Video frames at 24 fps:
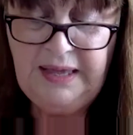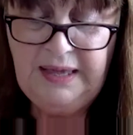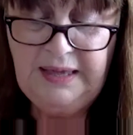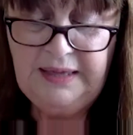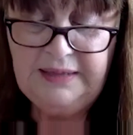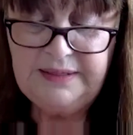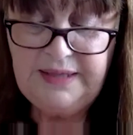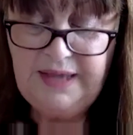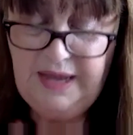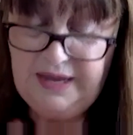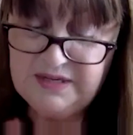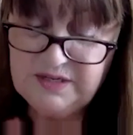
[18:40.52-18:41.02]

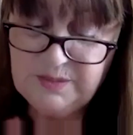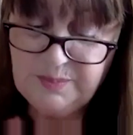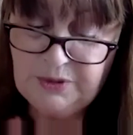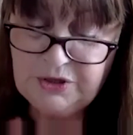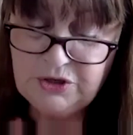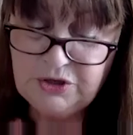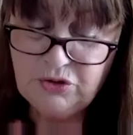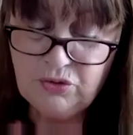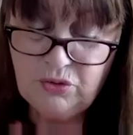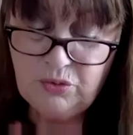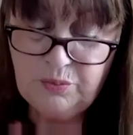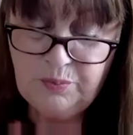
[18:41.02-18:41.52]
The
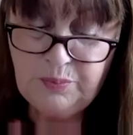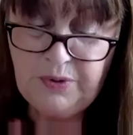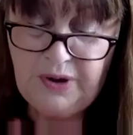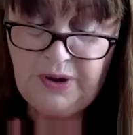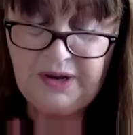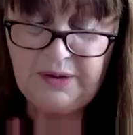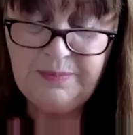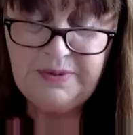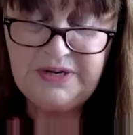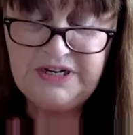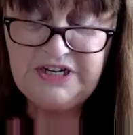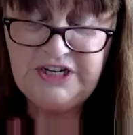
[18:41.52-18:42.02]
expert group
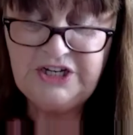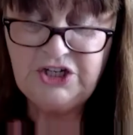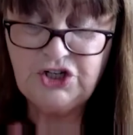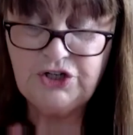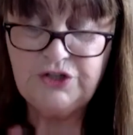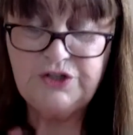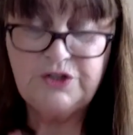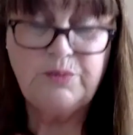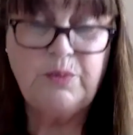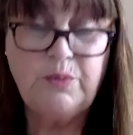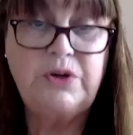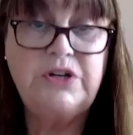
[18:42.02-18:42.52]

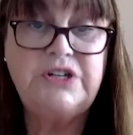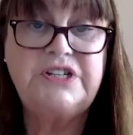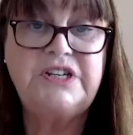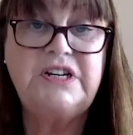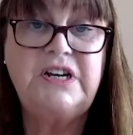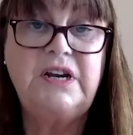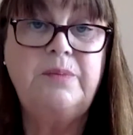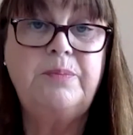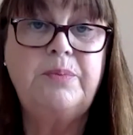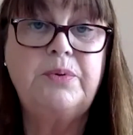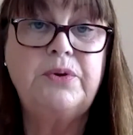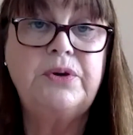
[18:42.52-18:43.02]
recommendations were
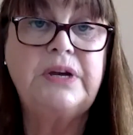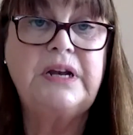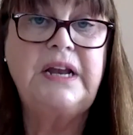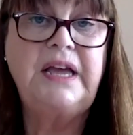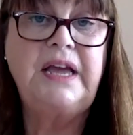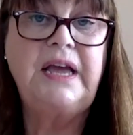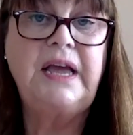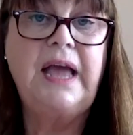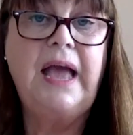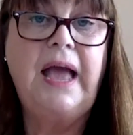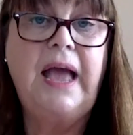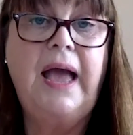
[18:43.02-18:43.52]

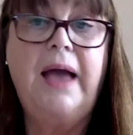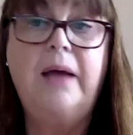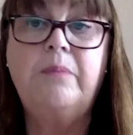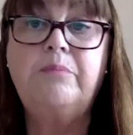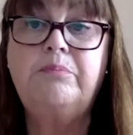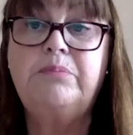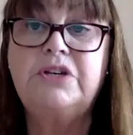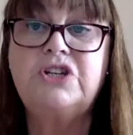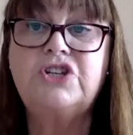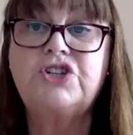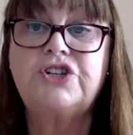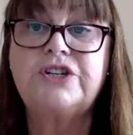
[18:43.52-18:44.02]
deliberately
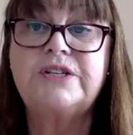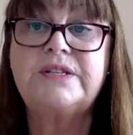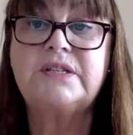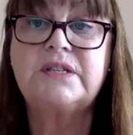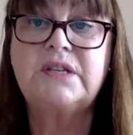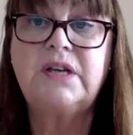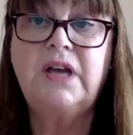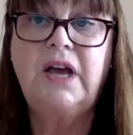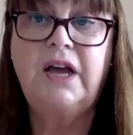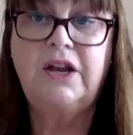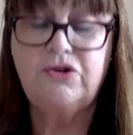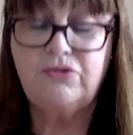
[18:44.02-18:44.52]

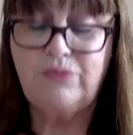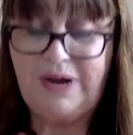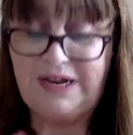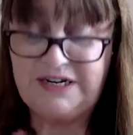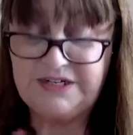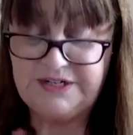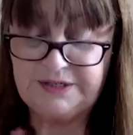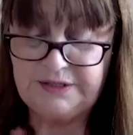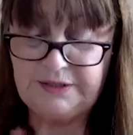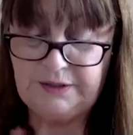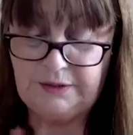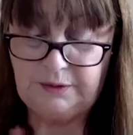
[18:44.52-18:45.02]
ambitious and
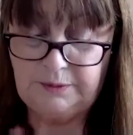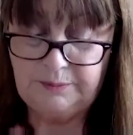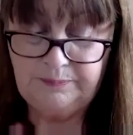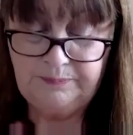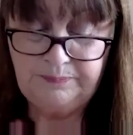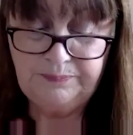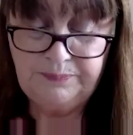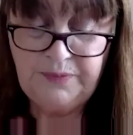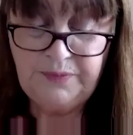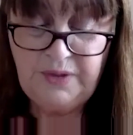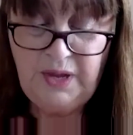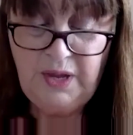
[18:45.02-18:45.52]
radical.
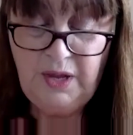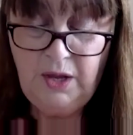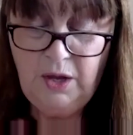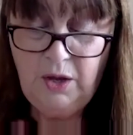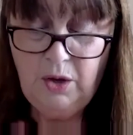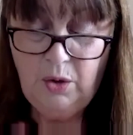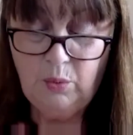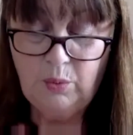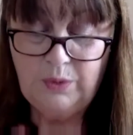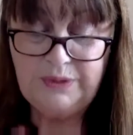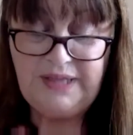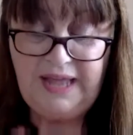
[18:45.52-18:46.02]

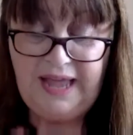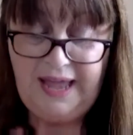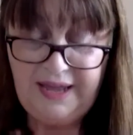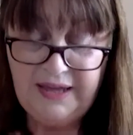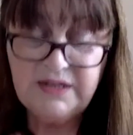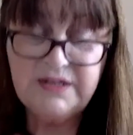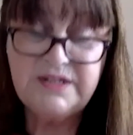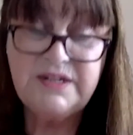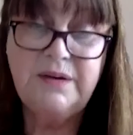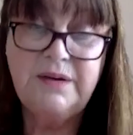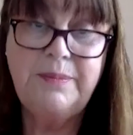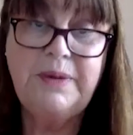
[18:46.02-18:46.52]
With
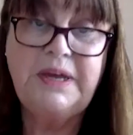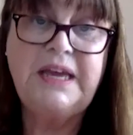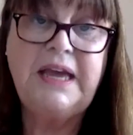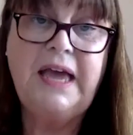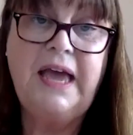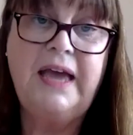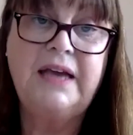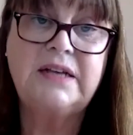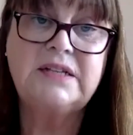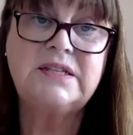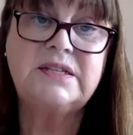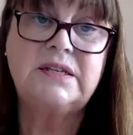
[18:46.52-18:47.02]
academic
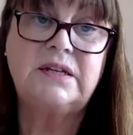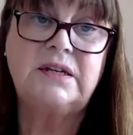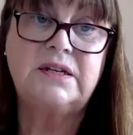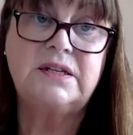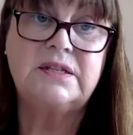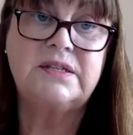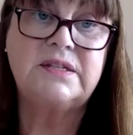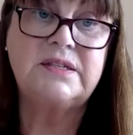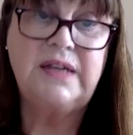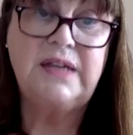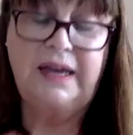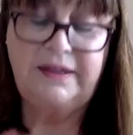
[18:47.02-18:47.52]

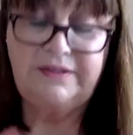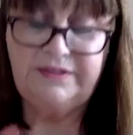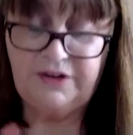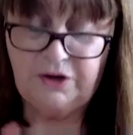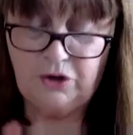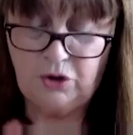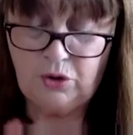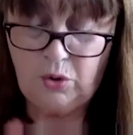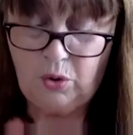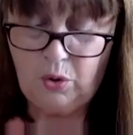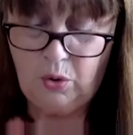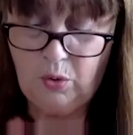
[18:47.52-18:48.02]
excellence at
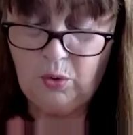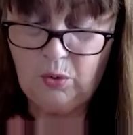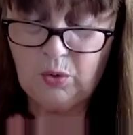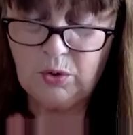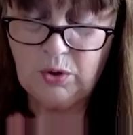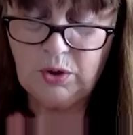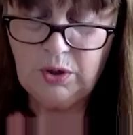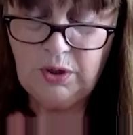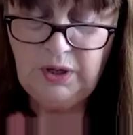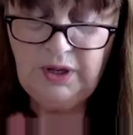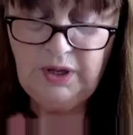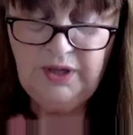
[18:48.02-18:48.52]
their
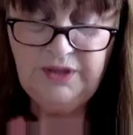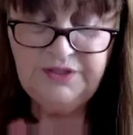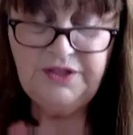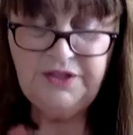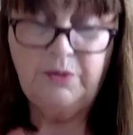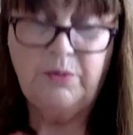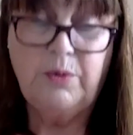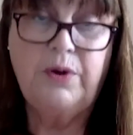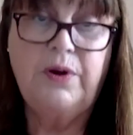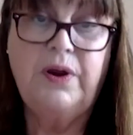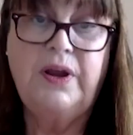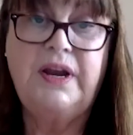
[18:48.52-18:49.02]
core, they
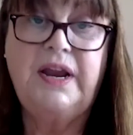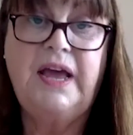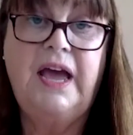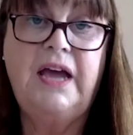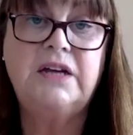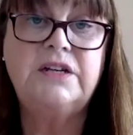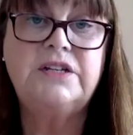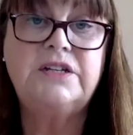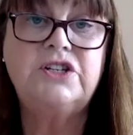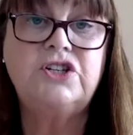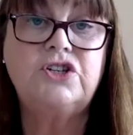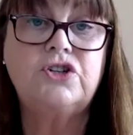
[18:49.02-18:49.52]
were an
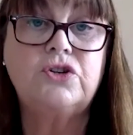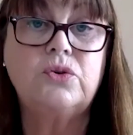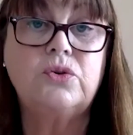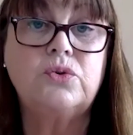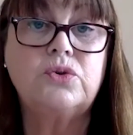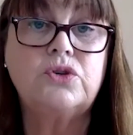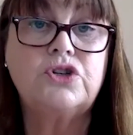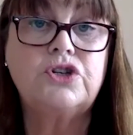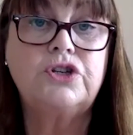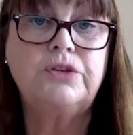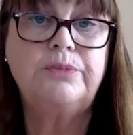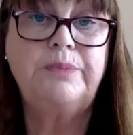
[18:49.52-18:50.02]

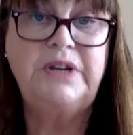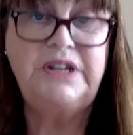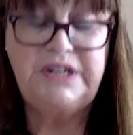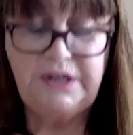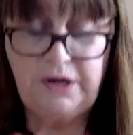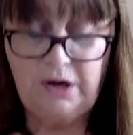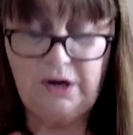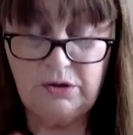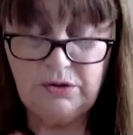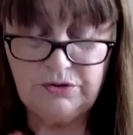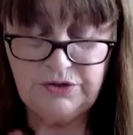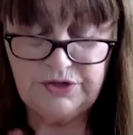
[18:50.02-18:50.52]
antidote to
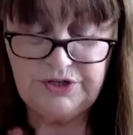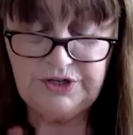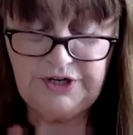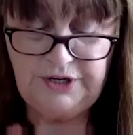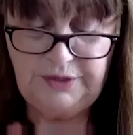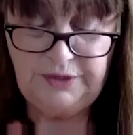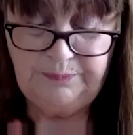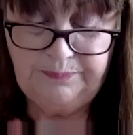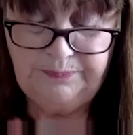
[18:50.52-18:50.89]
mediocrity.